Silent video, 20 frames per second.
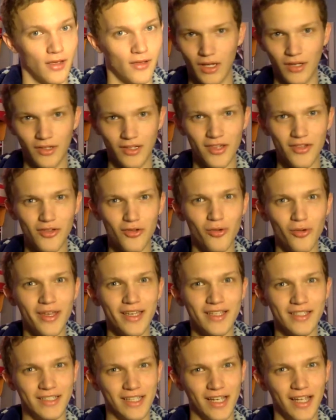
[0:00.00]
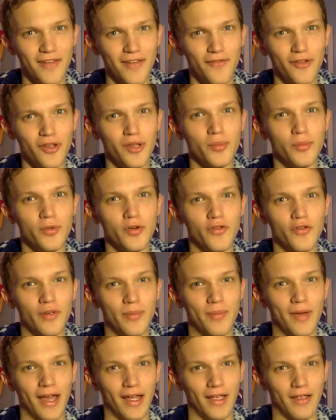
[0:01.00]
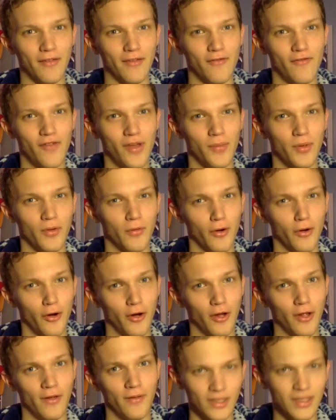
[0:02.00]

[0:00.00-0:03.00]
I was actually quite excited for the movie back in February.